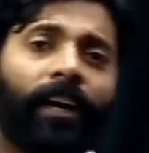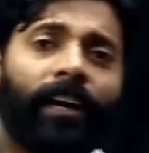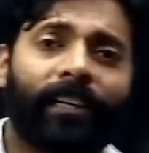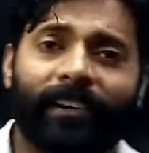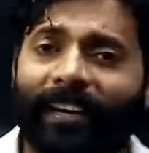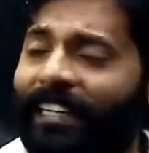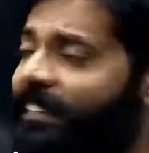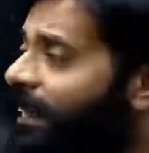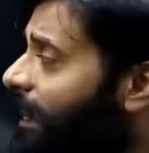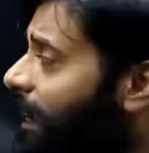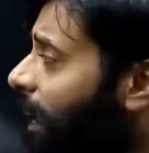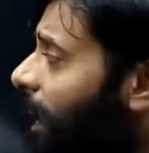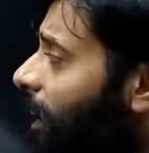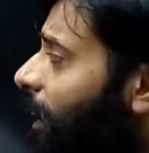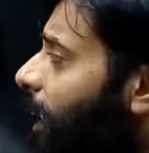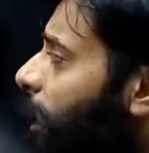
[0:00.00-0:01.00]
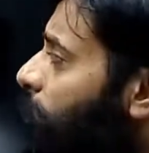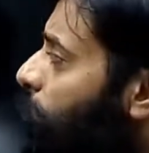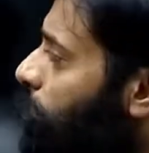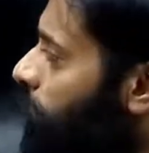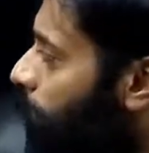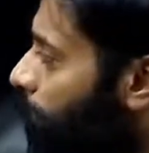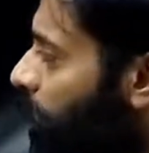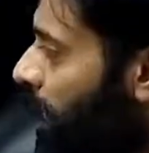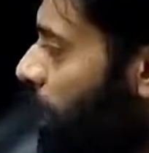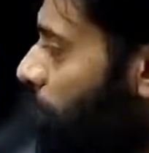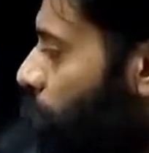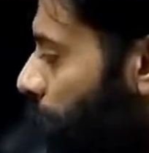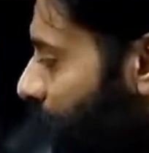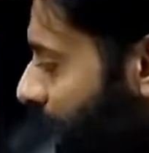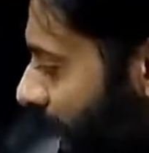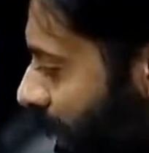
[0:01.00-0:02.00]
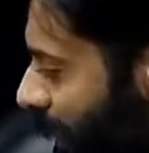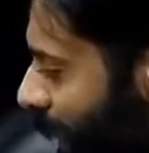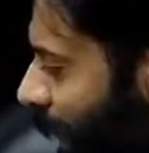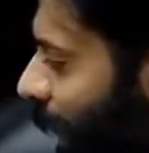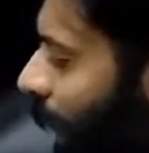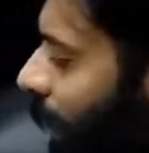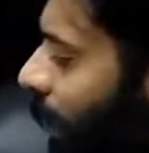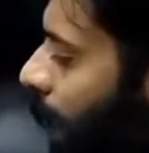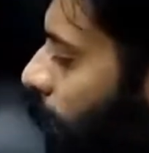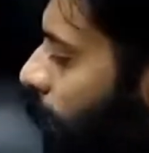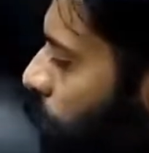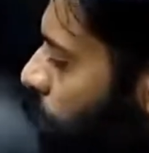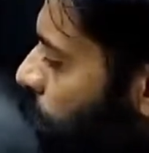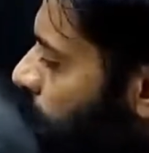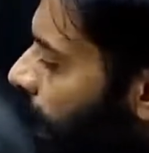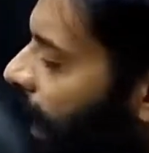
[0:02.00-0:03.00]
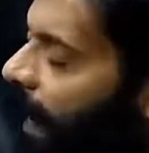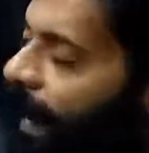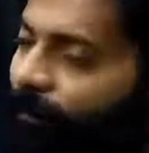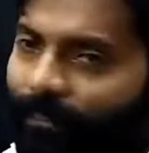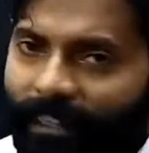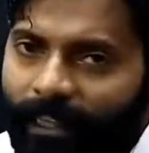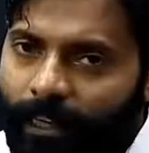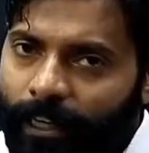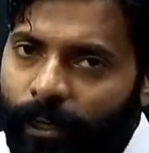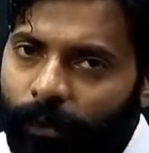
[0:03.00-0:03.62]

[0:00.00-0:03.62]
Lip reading: racing car games. So in racing car games, you have the